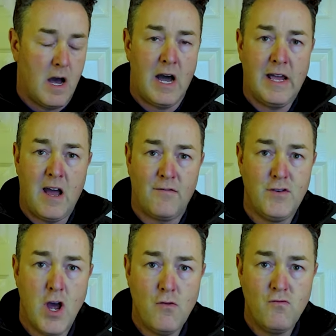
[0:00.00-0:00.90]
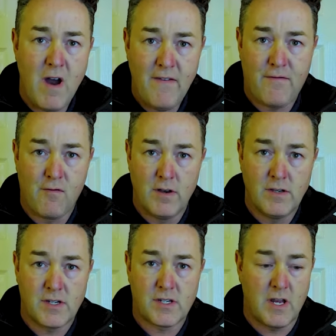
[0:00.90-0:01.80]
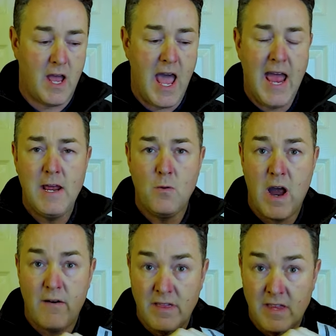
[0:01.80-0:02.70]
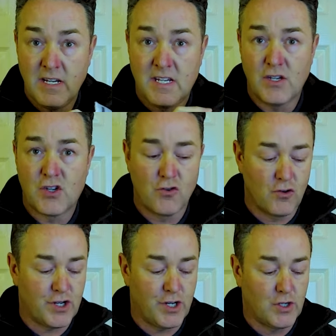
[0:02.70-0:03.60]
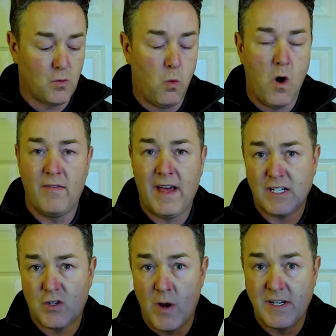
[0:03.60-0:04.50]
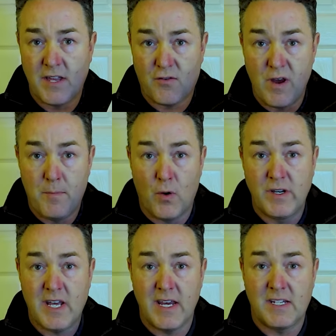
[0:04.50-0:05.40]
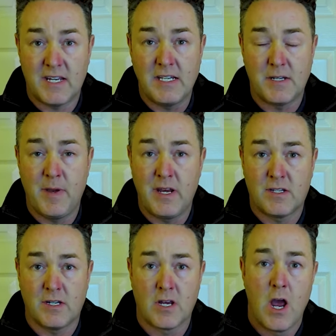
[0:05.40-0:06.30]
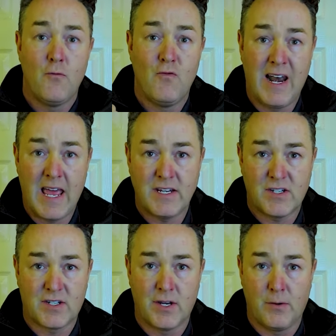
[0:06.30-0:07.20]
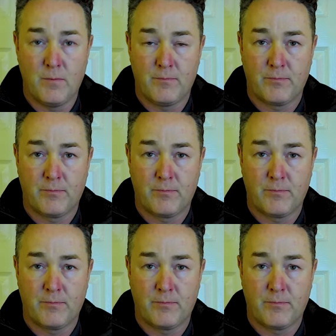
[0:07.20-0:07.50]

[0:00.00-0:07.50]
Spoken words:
I have no reference anywhere in these instructions what that 23.8 centimetres relates to.